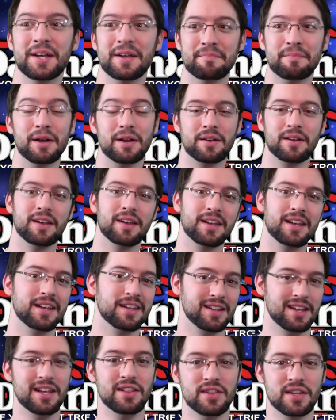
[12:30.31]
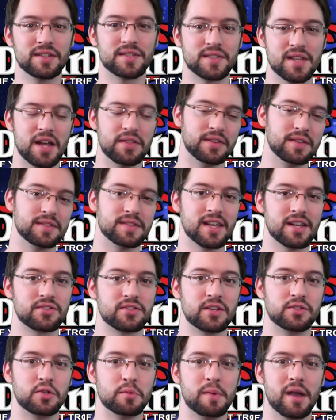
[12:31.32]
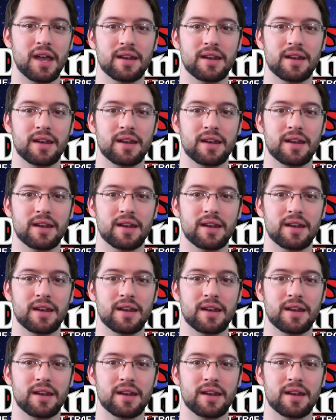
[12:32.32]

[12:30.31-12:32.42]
But in this set, this is actually not too actually, bad.